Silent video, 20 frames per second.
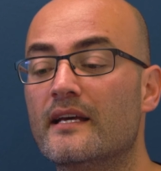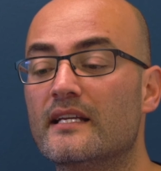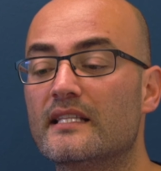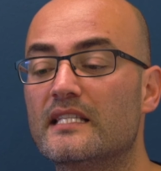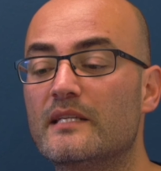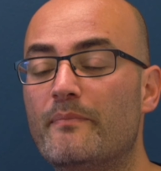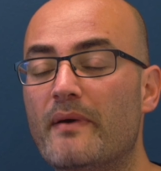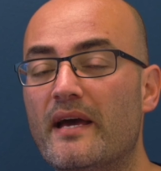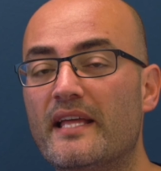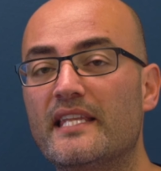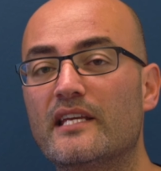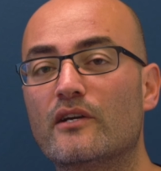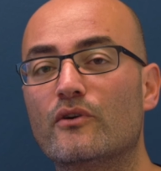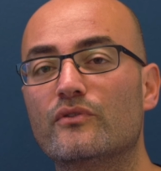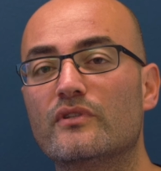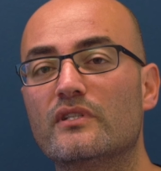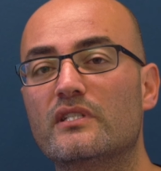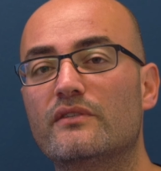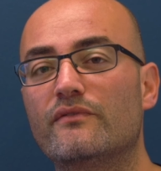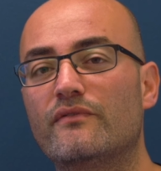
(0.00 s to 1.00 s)
Depending
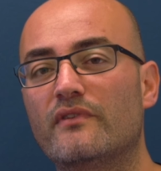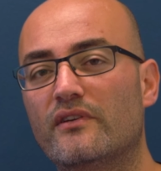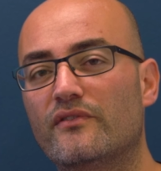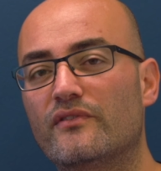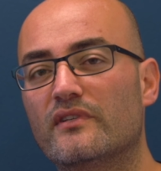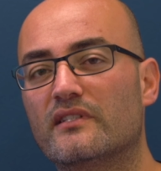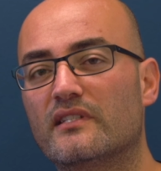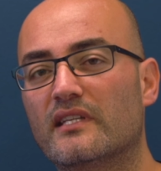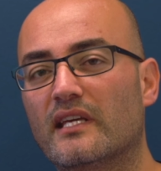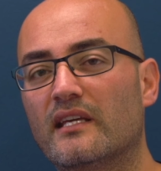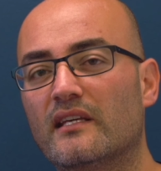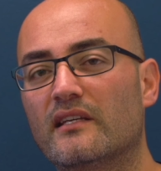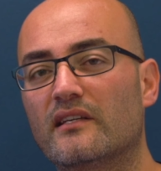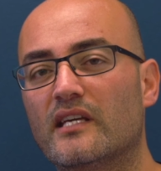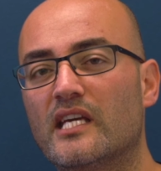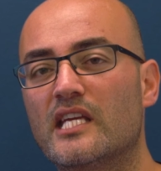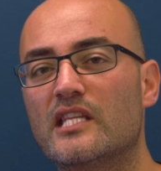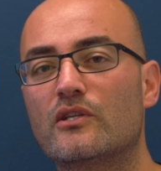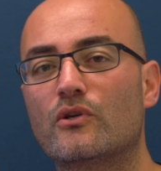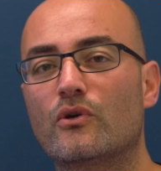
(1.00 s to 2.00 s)
on the severity,
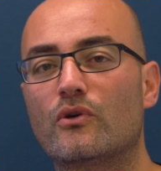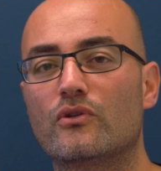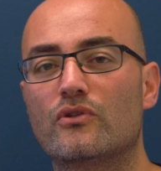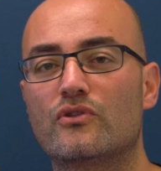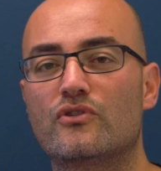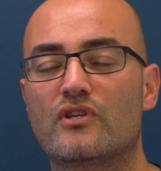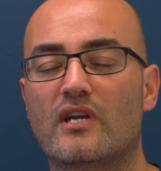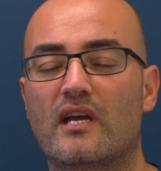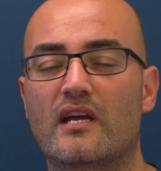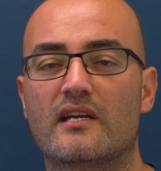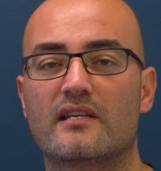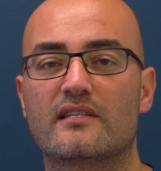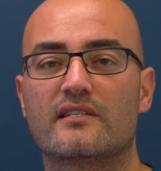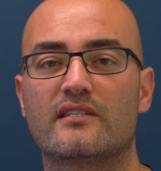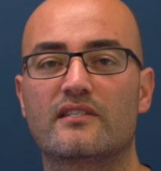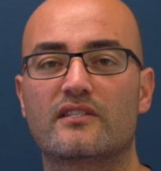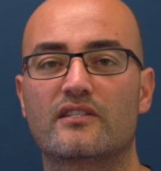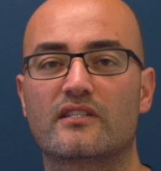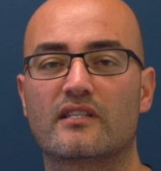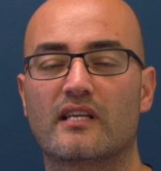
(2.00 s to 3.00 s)
it could
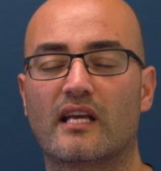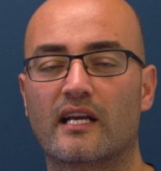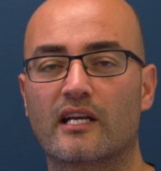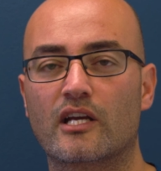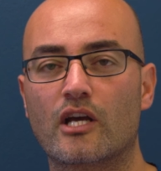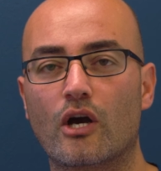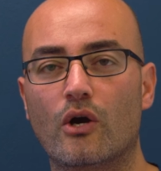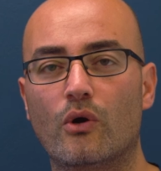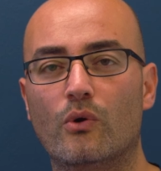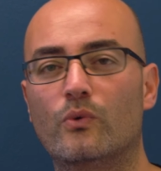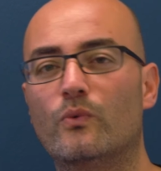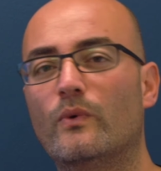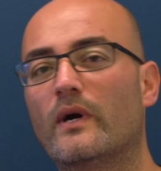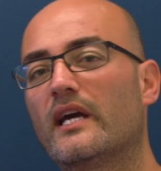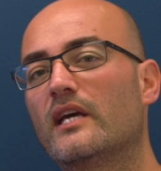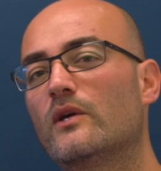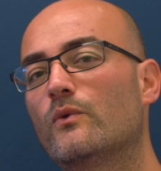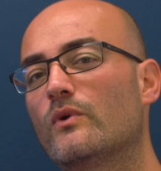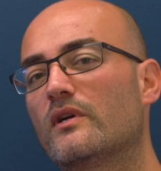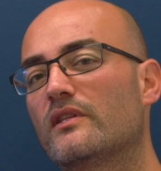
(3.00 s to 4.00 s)
just go
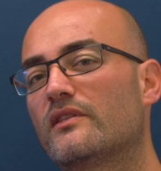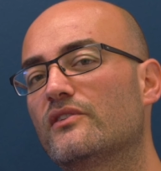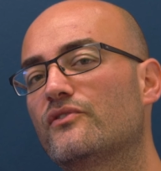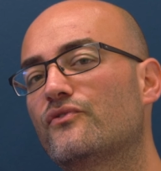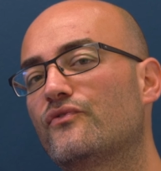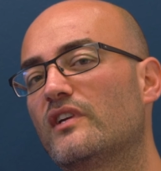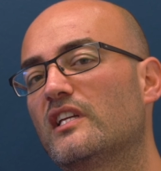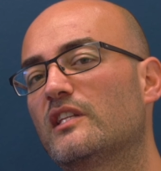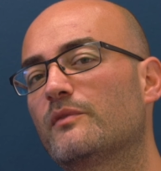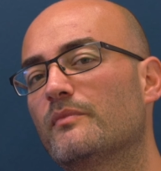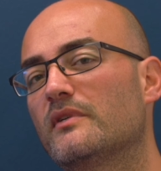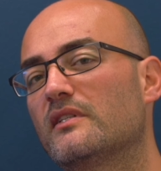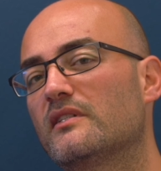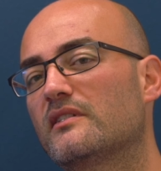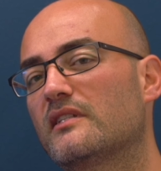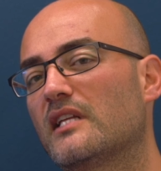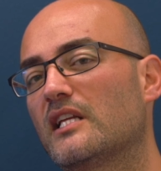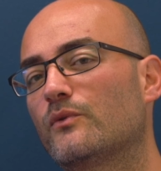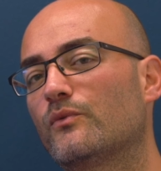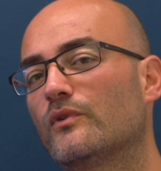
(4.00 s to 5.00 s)
away with the
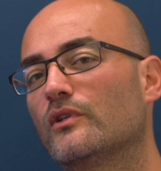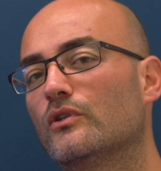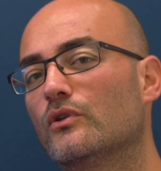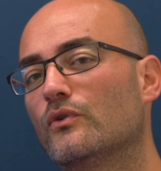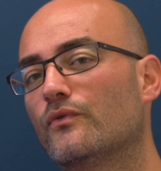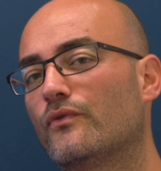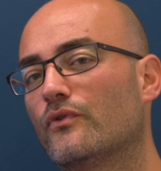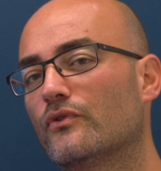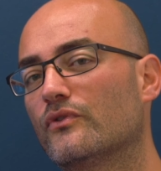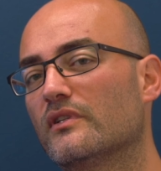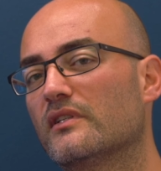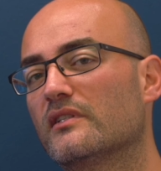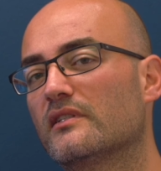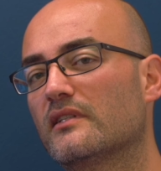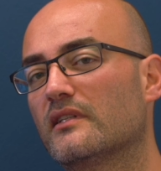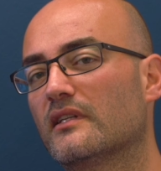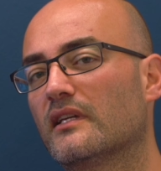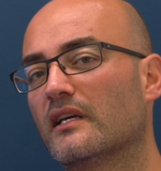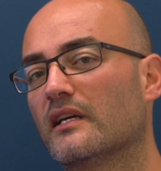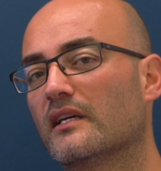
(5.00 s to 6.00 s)
treatments that we do for
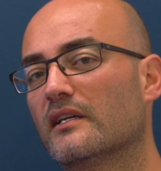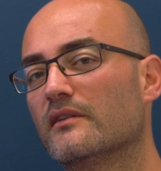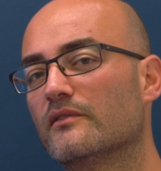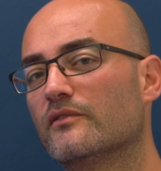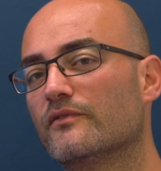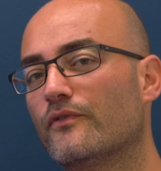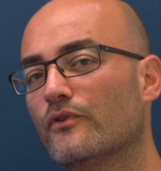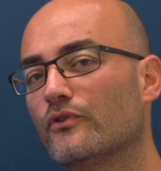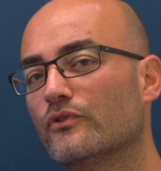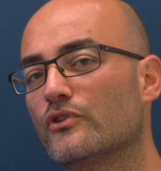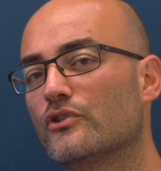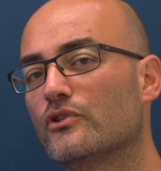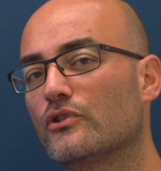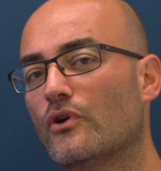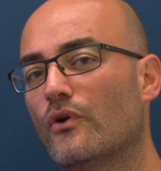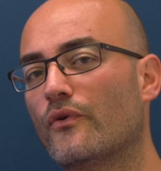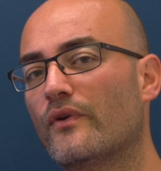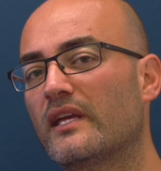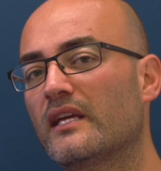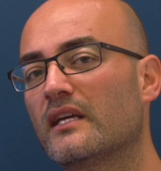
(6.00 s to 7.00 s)
the
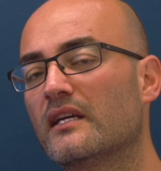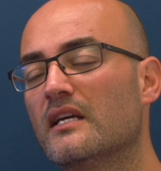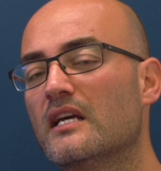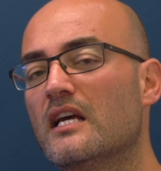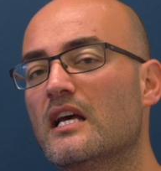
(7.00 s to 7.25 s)
snoring.